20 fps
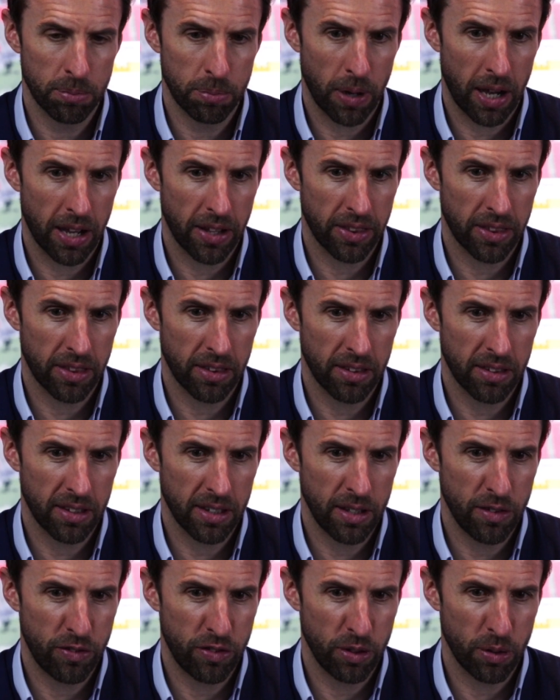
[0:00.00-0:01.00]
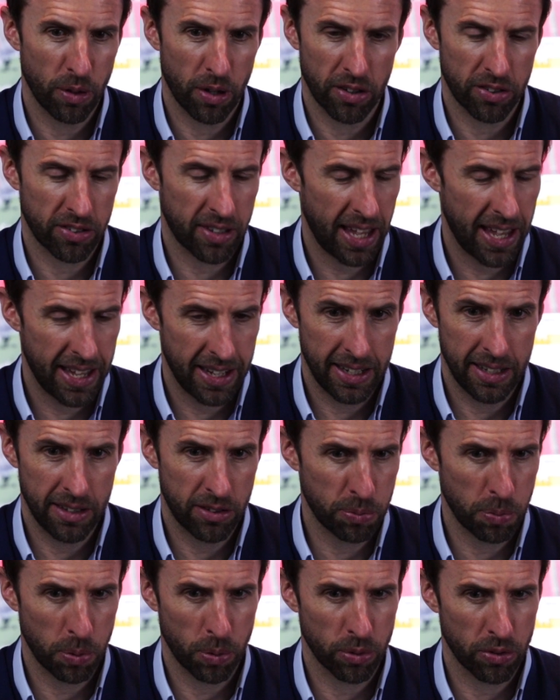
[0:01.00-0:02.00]
But if you ask any
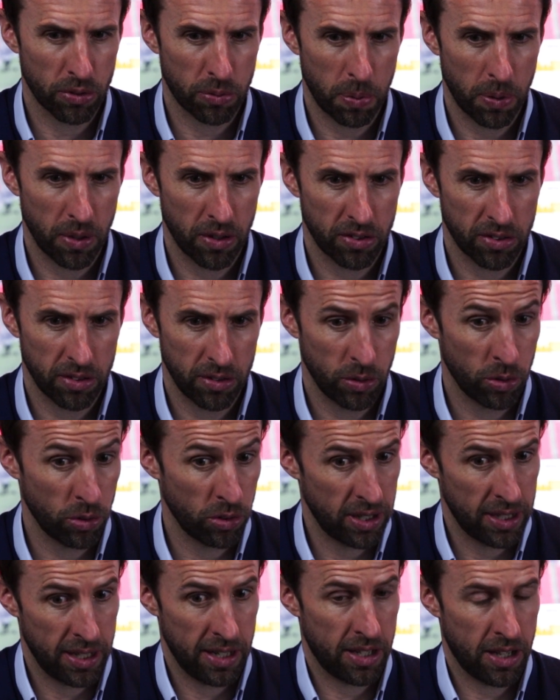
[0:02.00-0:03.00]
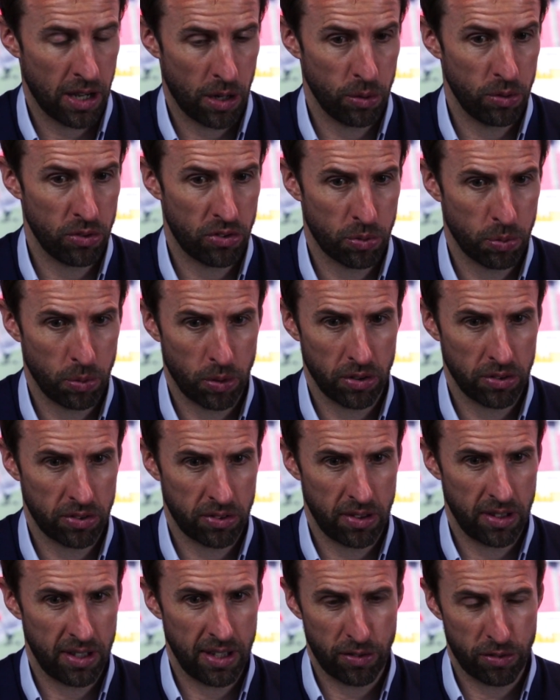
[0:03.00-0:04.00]
sports person or any coach what's
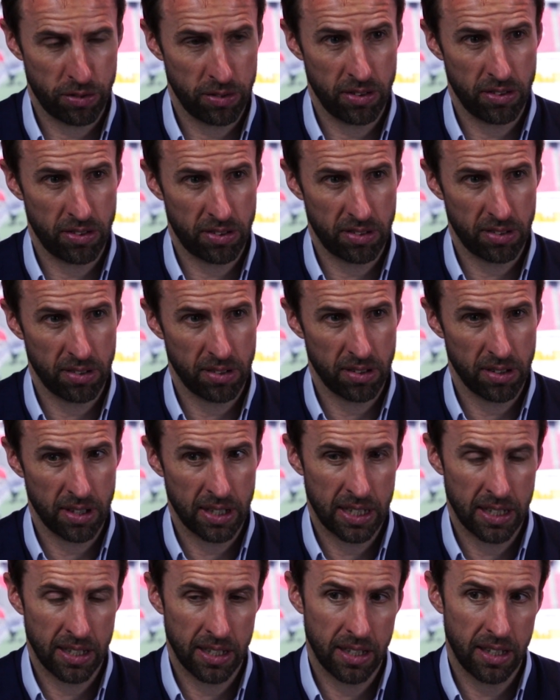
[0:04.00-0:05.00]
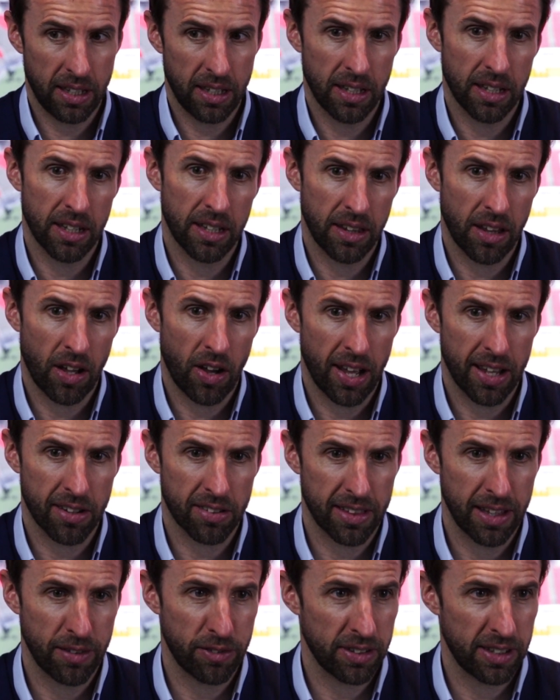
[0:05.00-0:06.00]
the difference at the
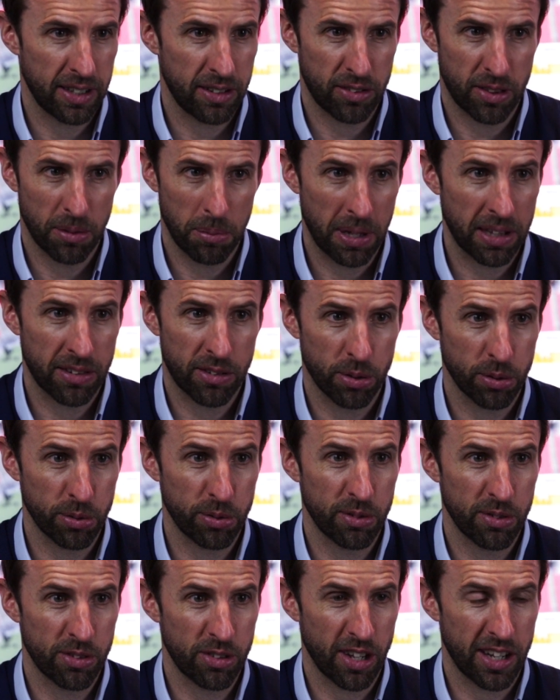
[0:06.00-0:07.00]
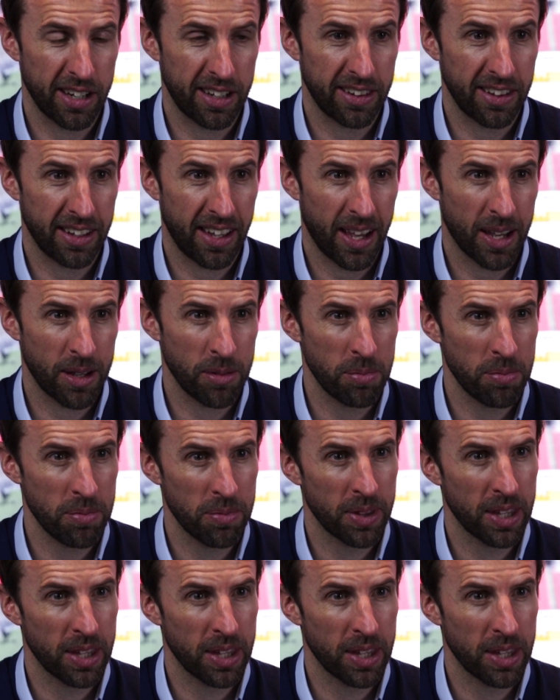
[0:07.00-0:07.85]
highest level, it's the mental side of the game.